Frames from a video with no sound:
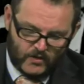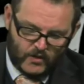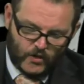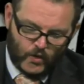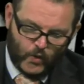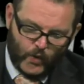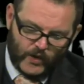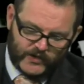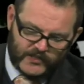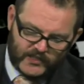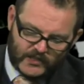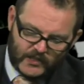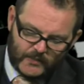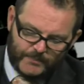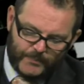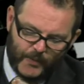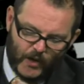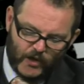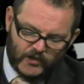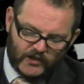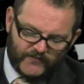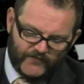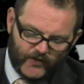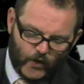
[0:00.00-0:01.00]
Question of
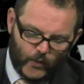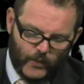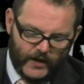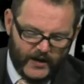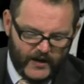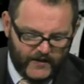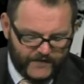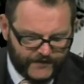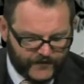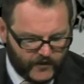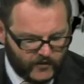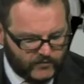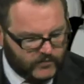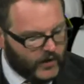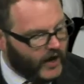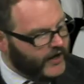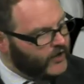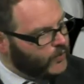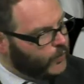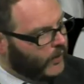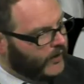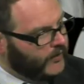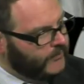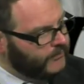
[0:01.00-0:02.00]
both of you. If the right
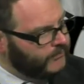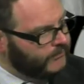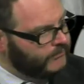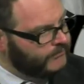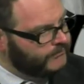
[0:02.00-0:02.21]
win,